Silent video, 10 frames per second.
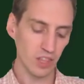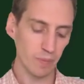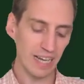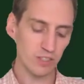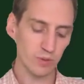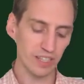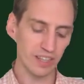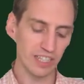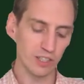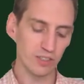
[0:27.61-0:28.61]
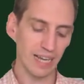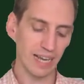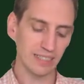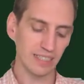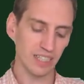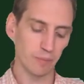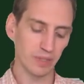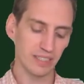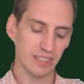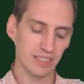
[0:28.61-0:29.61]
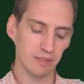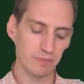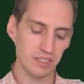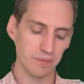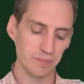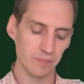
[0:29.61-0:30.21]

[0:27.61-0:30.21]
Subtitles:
the password that they use to access company systems,